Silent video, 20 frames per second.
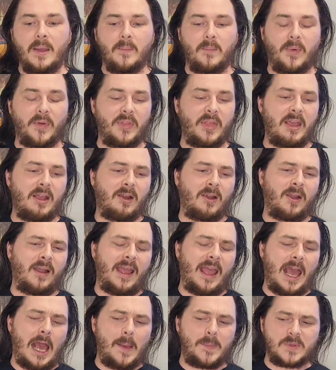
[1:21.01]
but they are
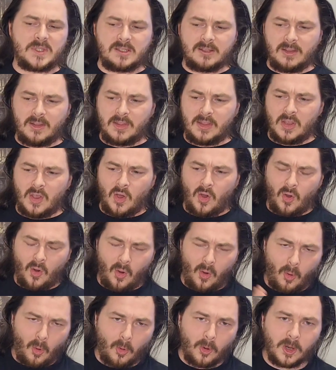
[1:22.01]
absolutely
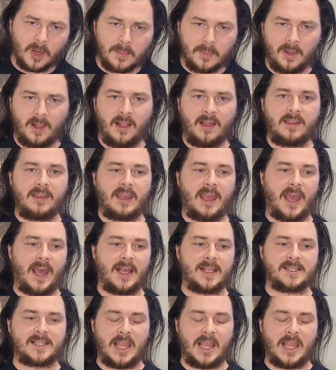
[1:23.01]
horrible on gas.